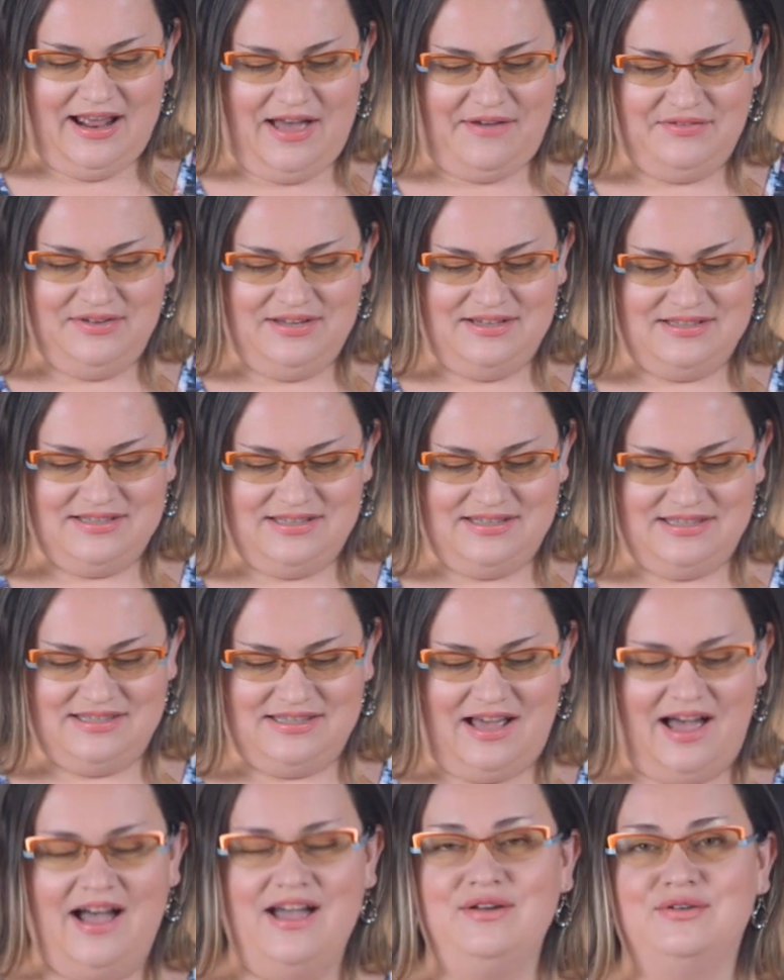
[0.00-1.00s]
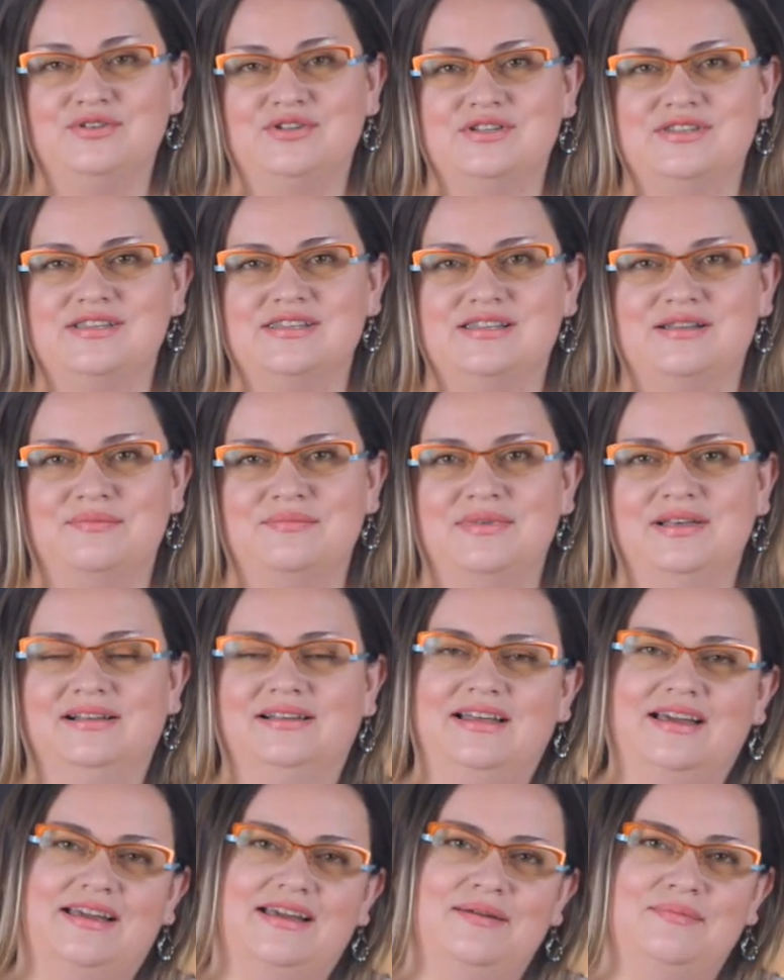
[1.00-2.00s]
have it as a side or just as a
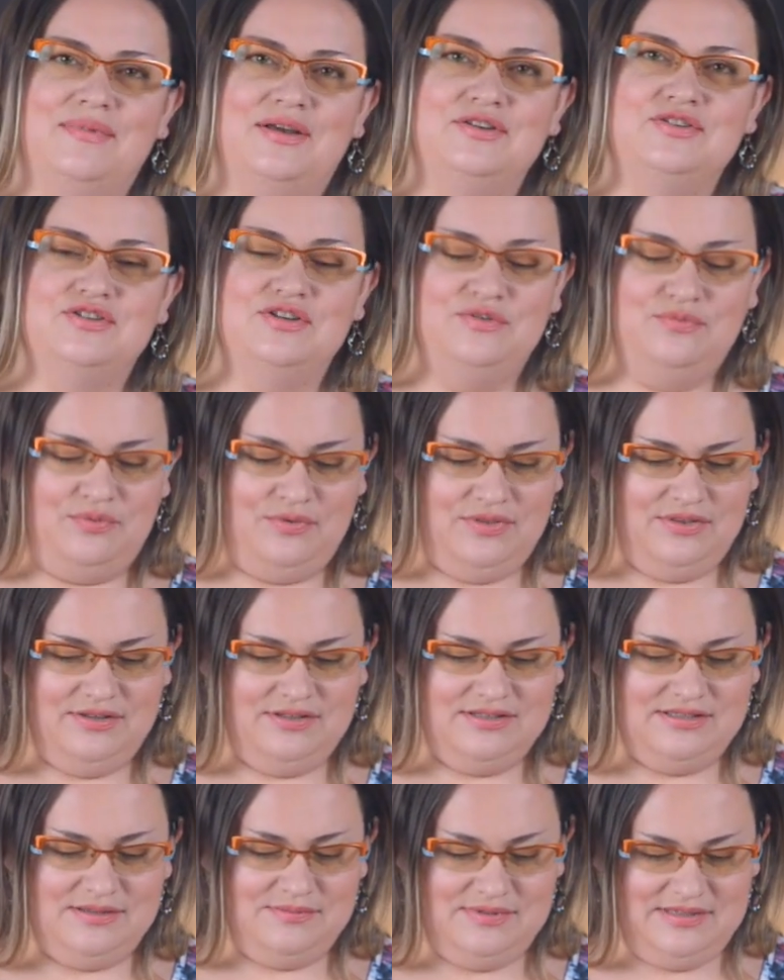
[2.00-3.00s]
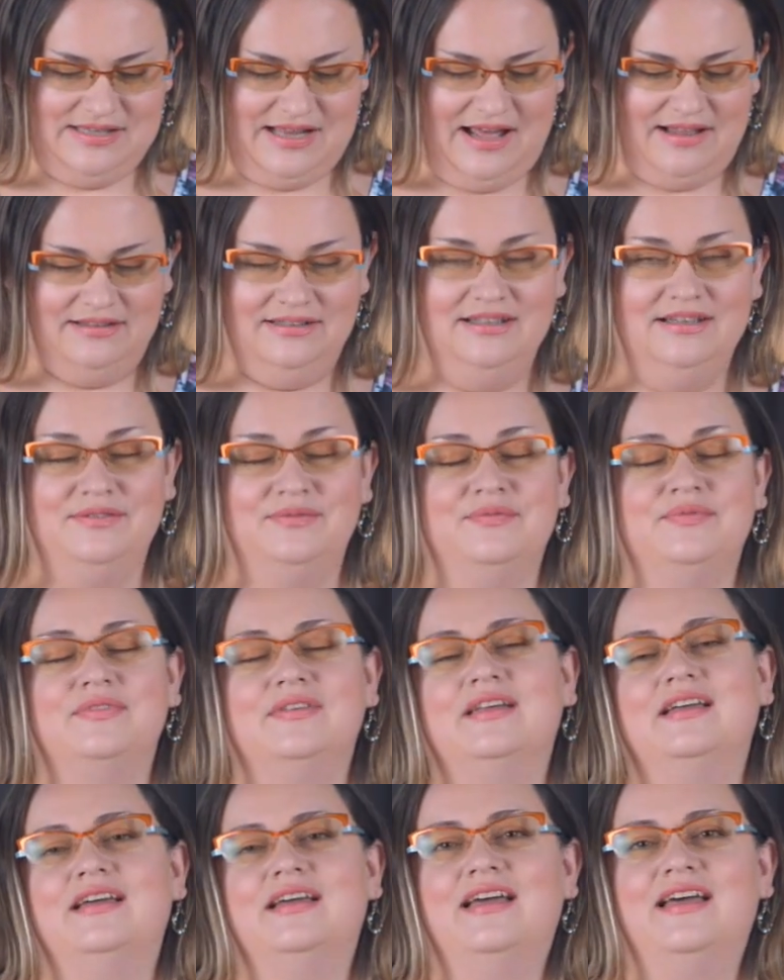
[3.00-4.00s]
meal, like I mentioned, with some salad.
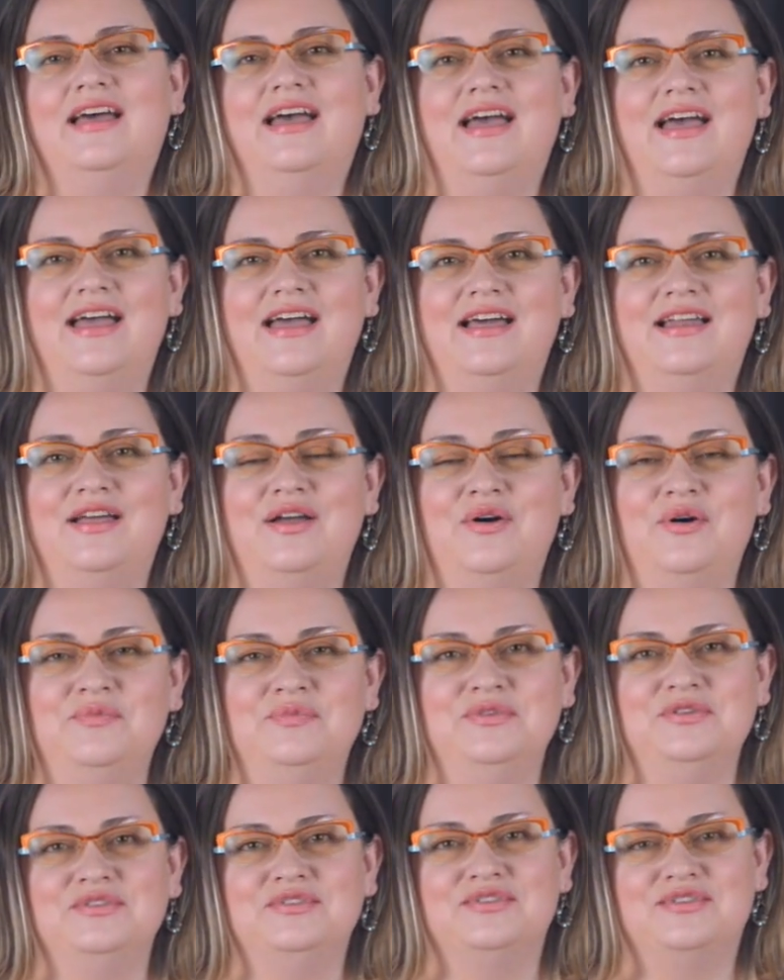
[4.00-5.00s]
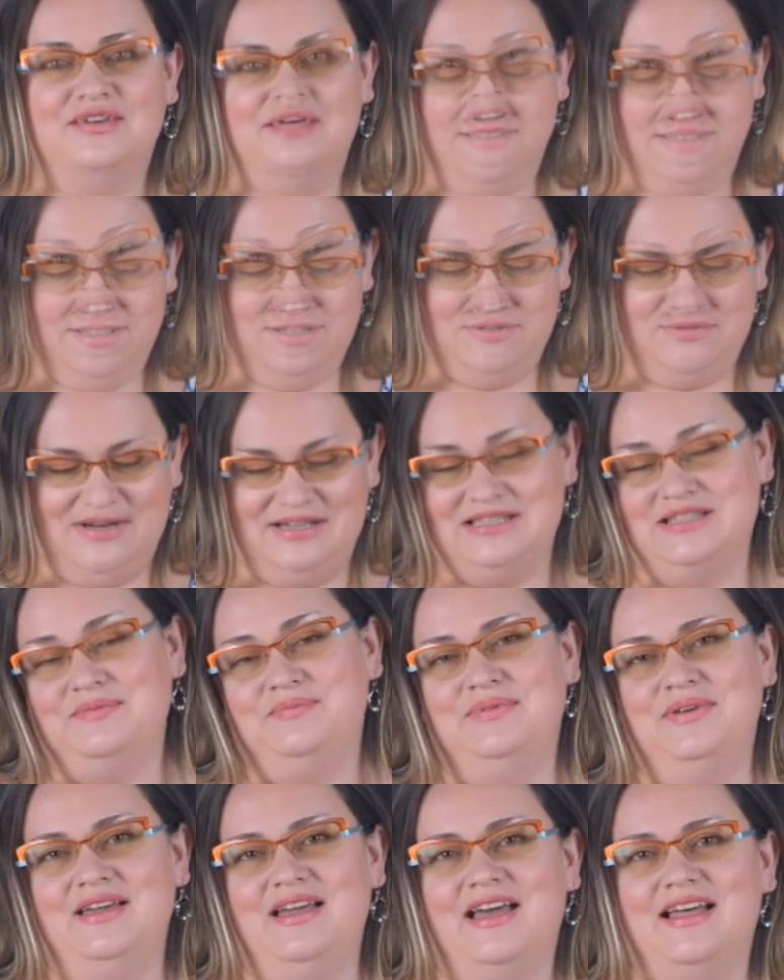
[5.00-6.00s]
And I hope you enjoyed this
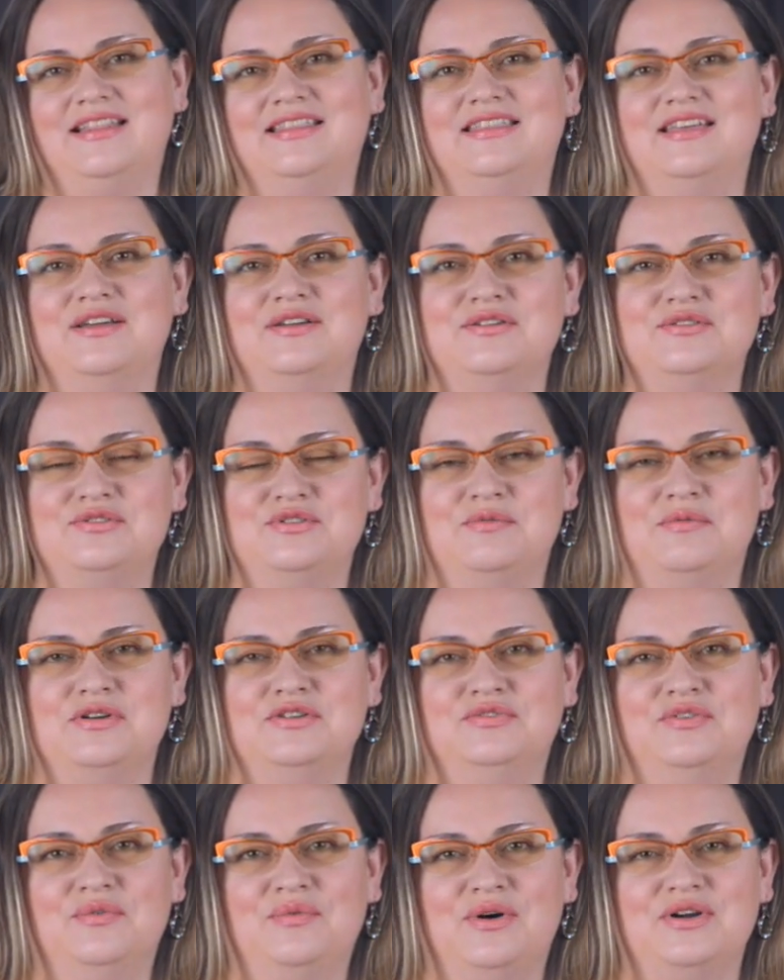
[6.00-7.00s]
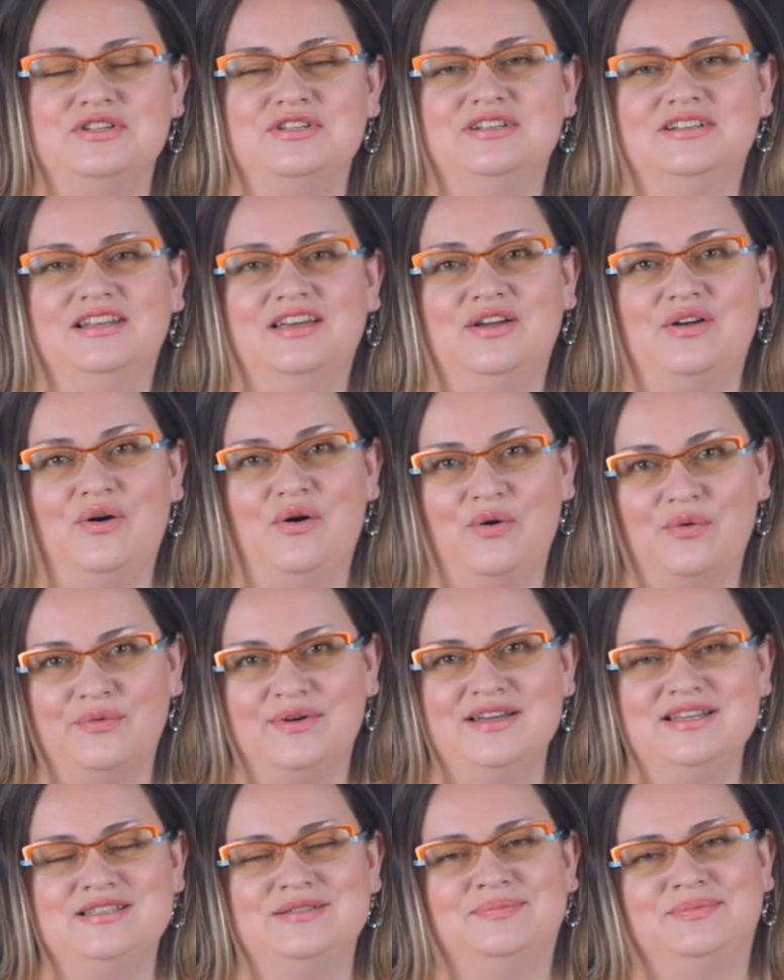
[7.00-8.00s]
recipe, and thank you so much for watching. Like
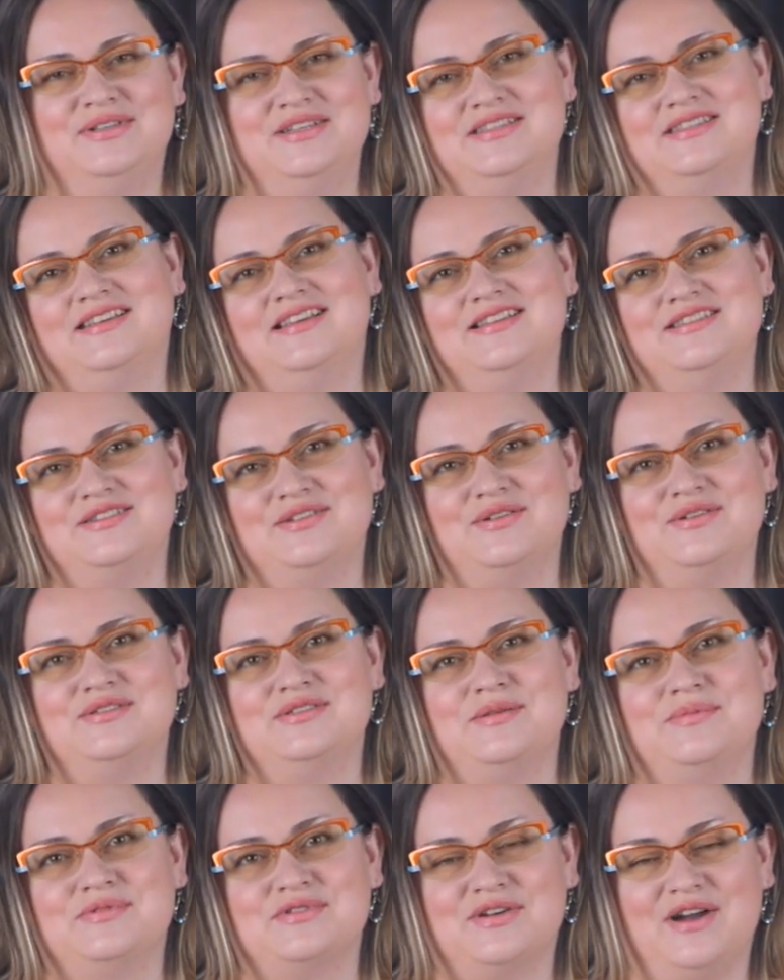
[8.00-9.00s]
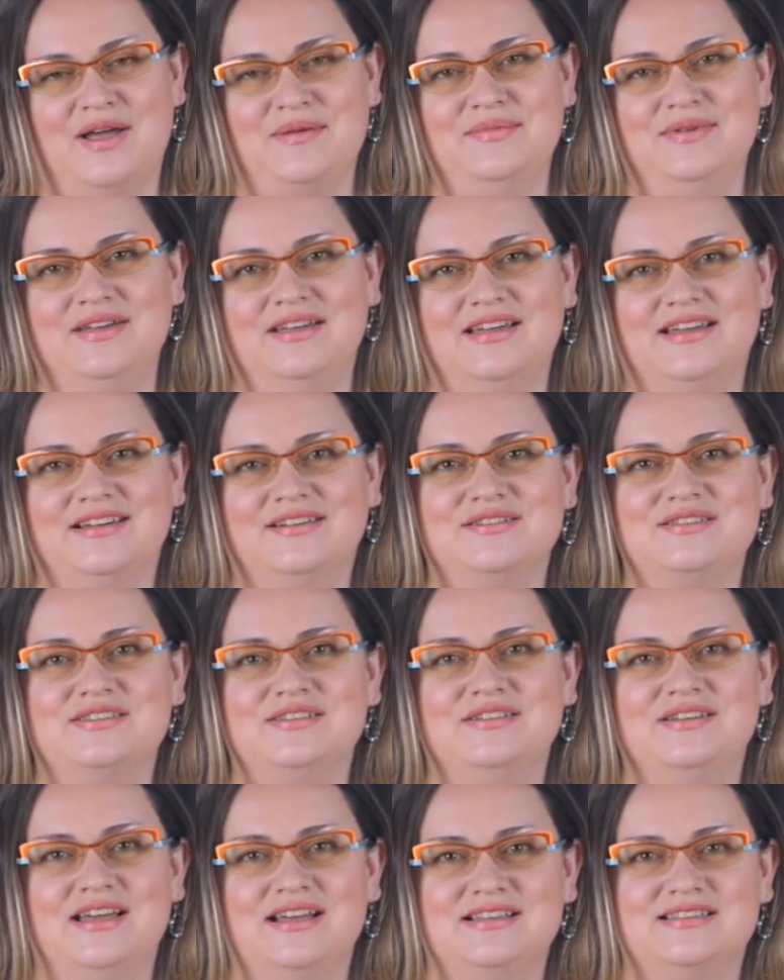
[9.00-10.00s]
always, please consider subscribing, and I'll
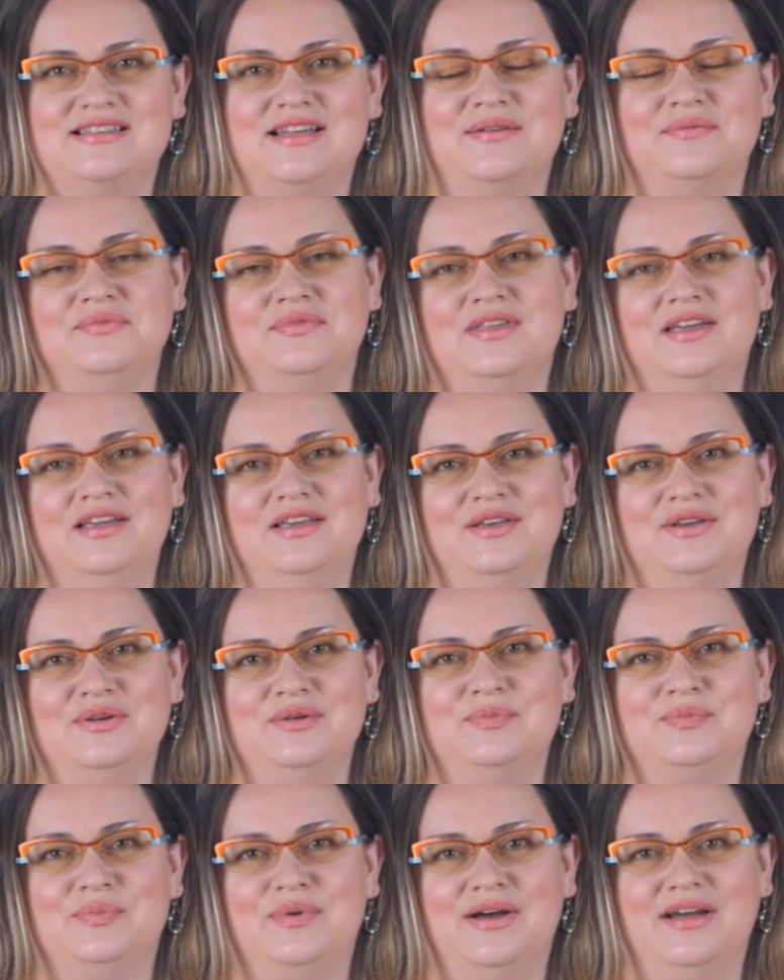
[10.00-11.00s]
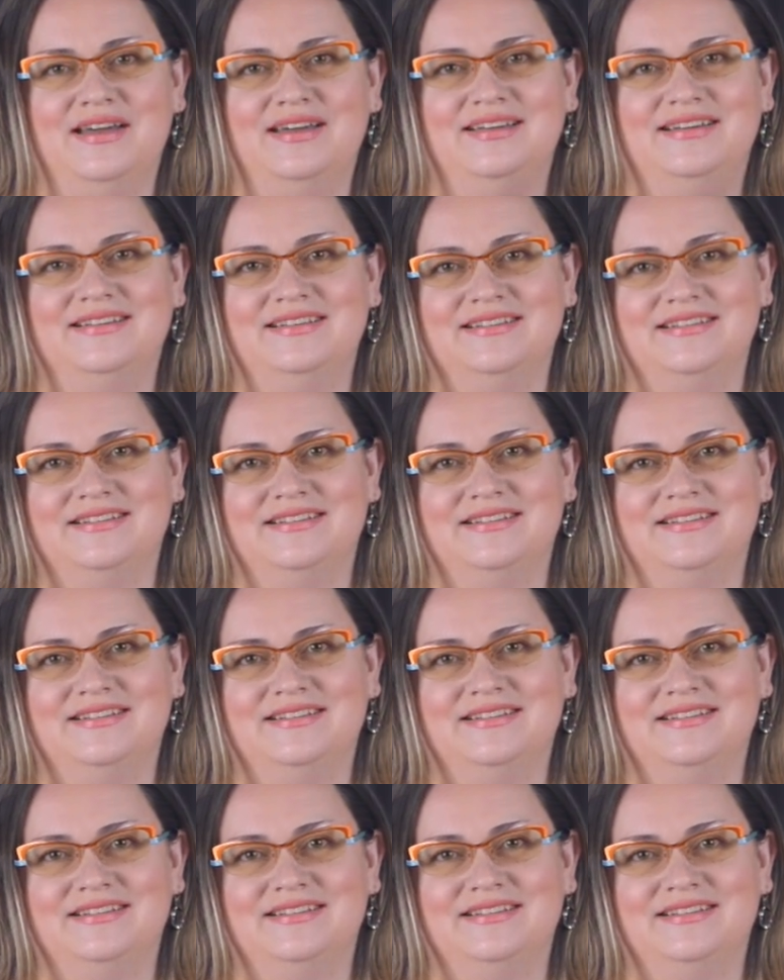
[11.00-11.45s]
see you next time. Thank you. Bye.